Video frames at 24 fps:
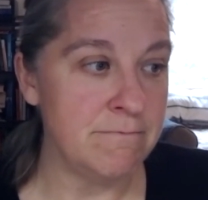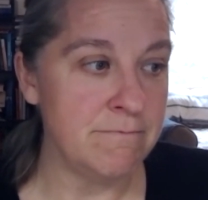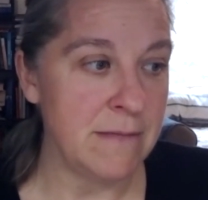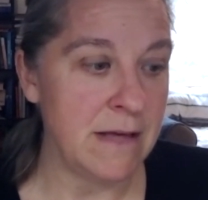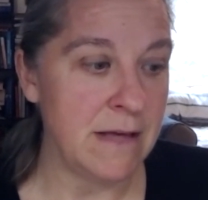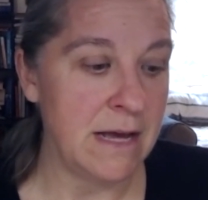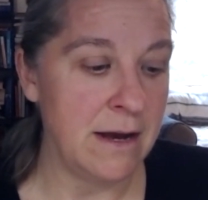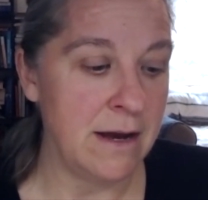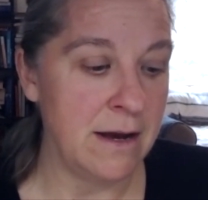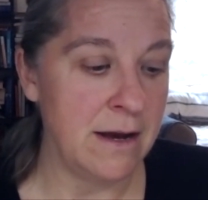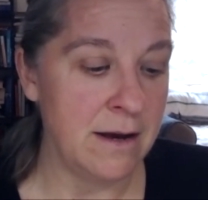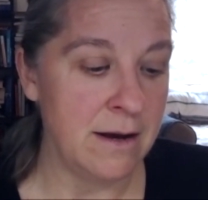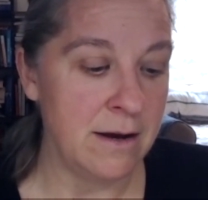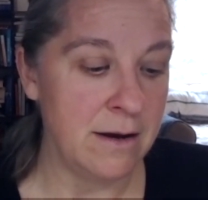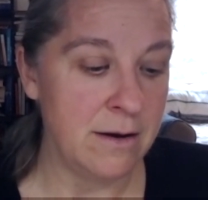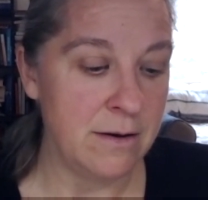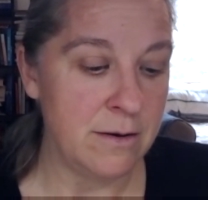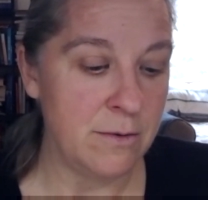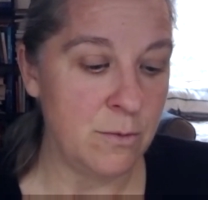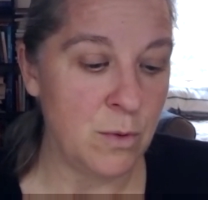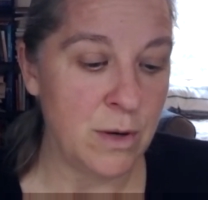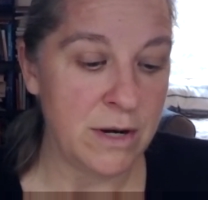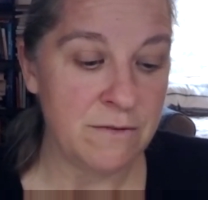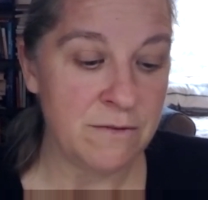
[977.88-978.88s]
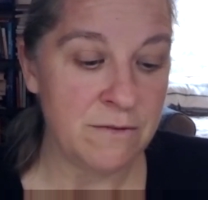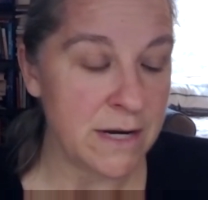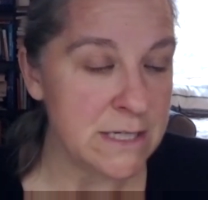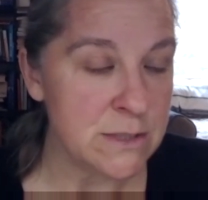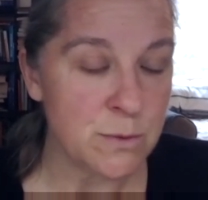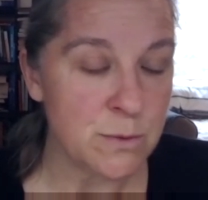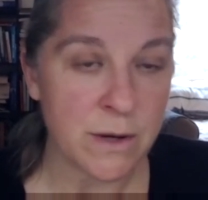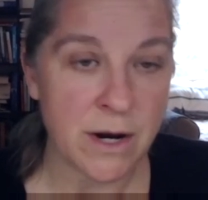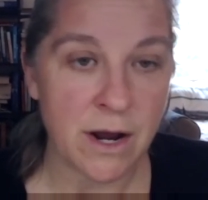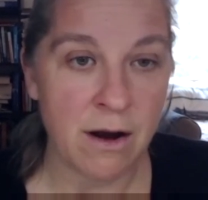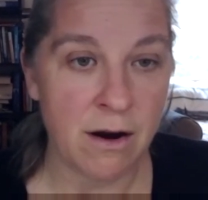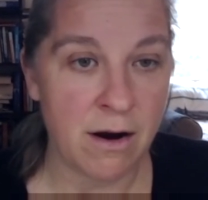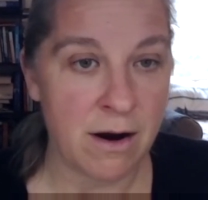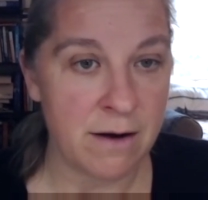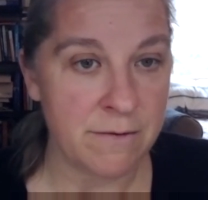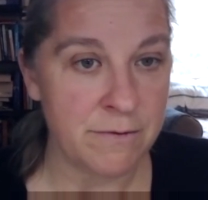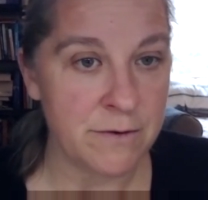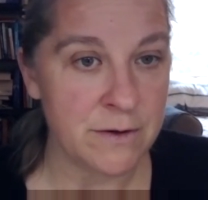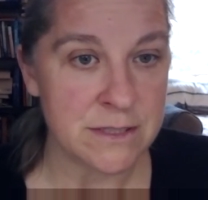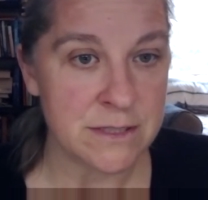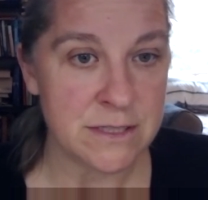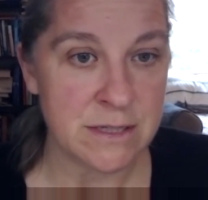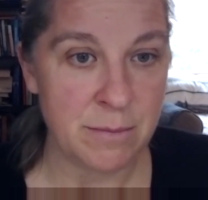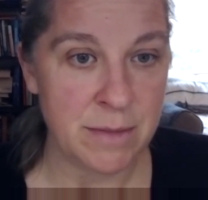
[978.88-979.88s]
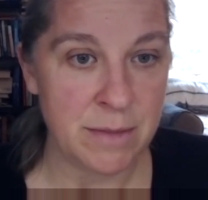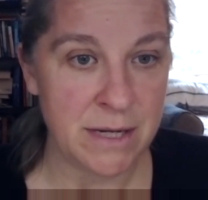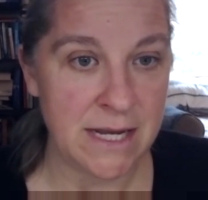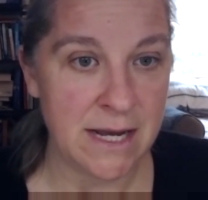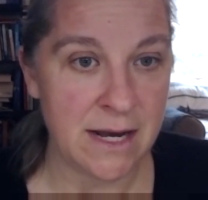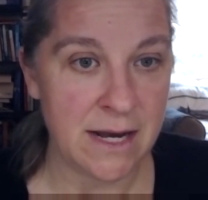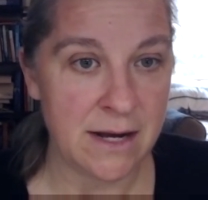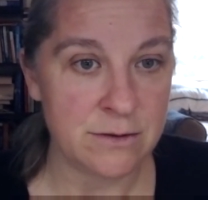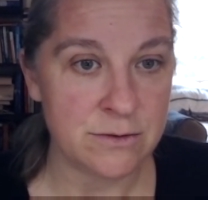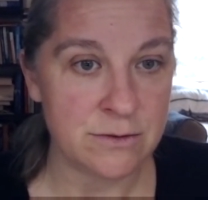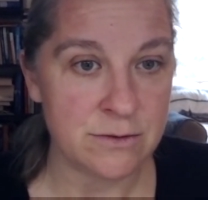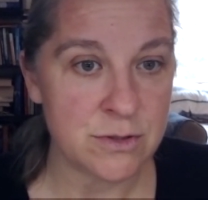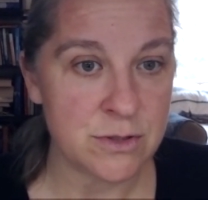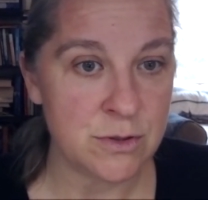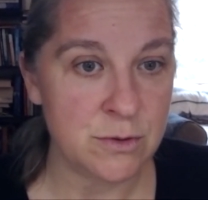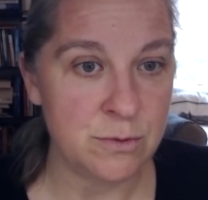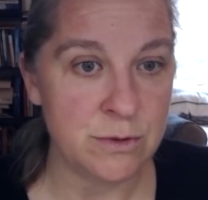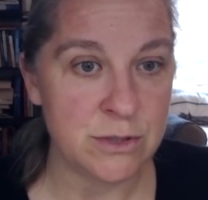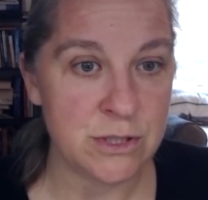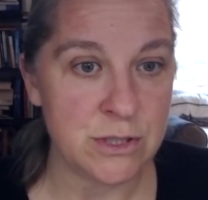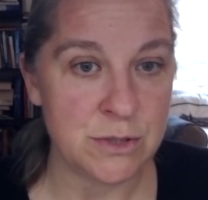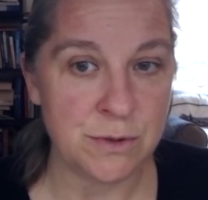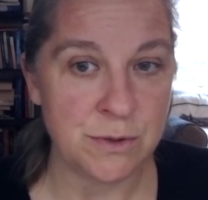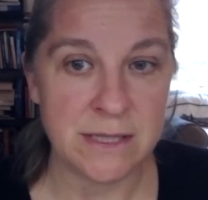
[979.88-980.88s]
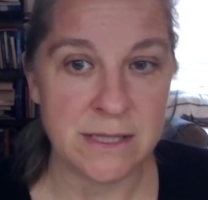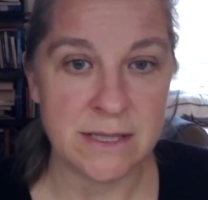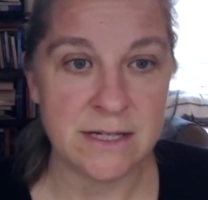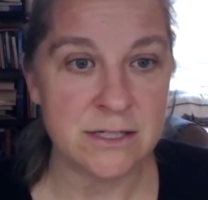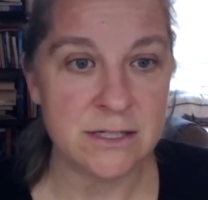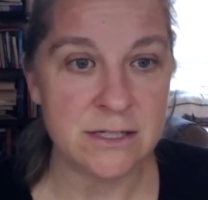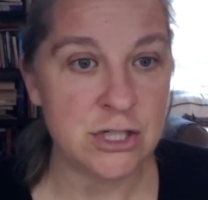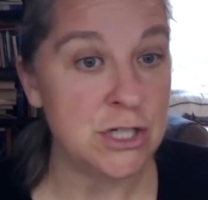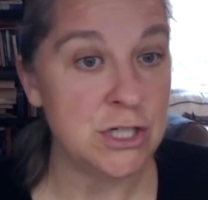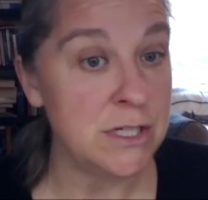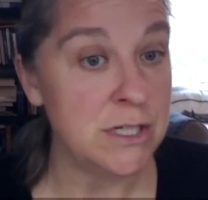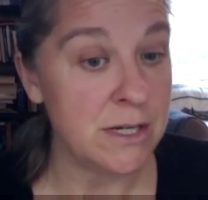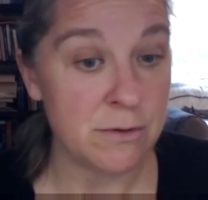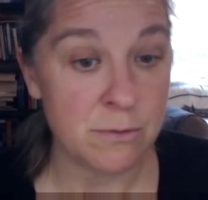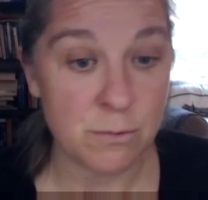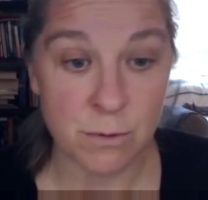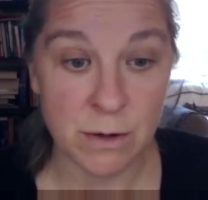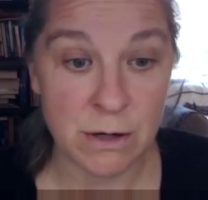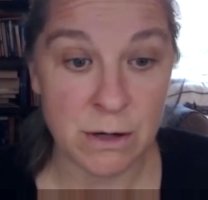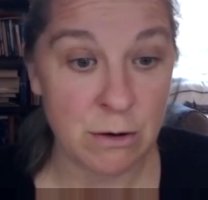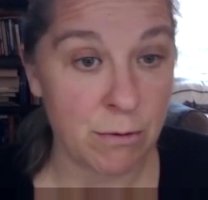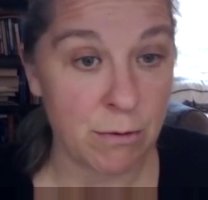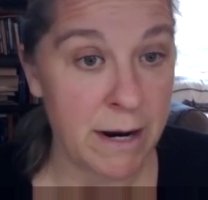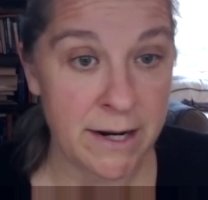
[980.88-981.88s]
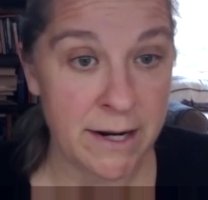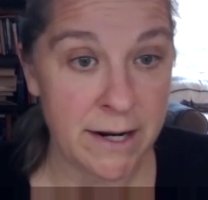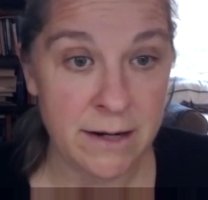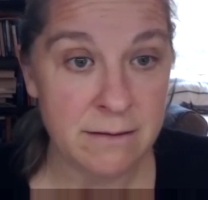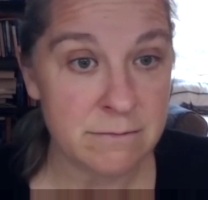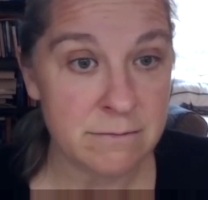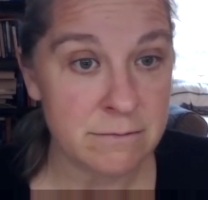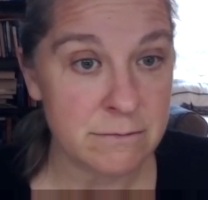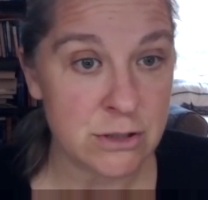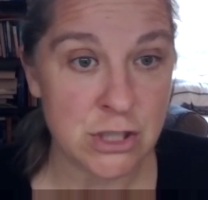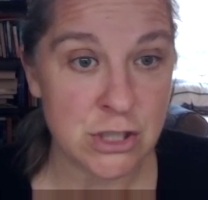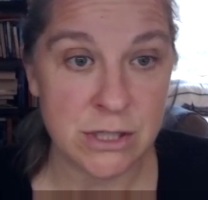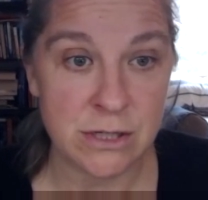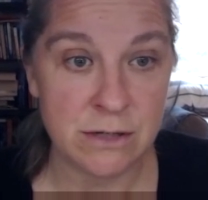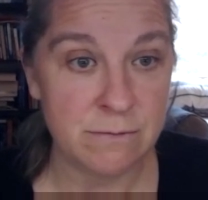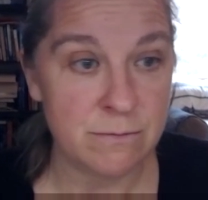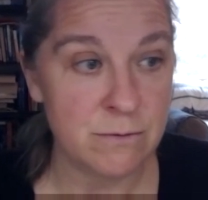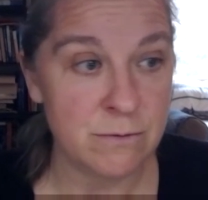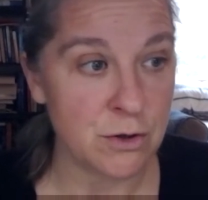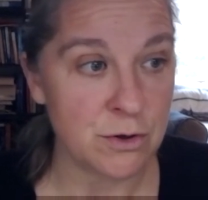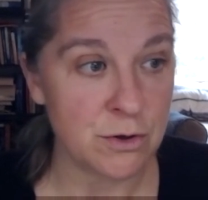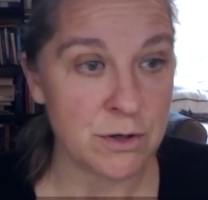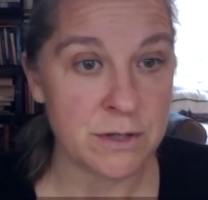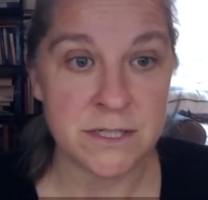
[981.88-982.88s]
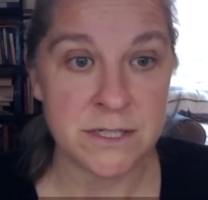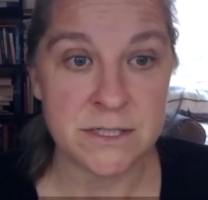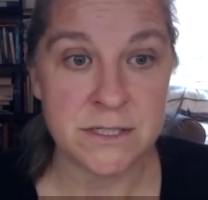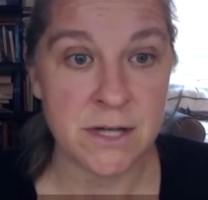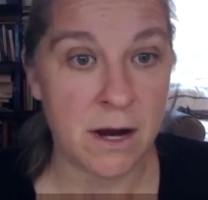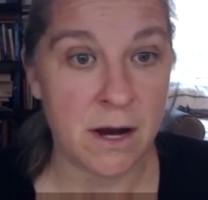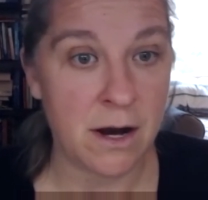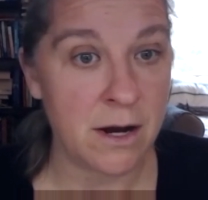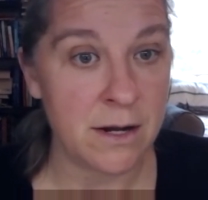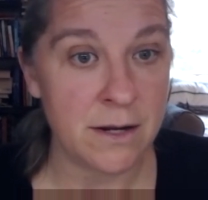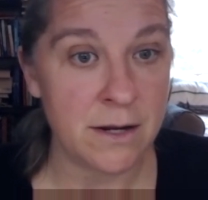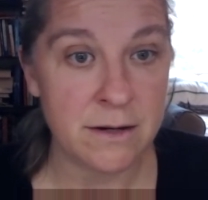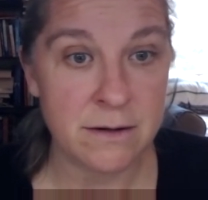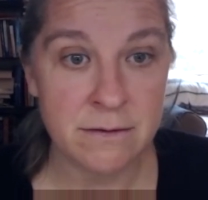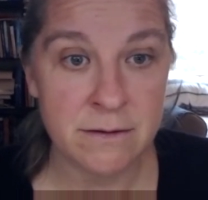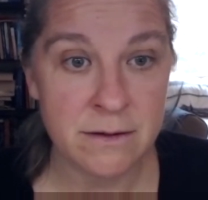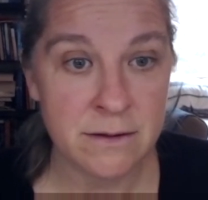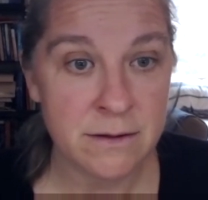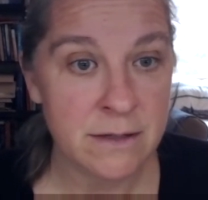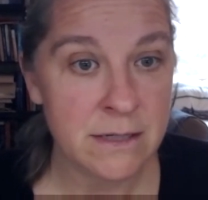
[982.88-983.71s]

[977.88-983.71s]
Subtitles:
advice would I offer to somebody else who was doing this? She didn't regret it. She learned a ton.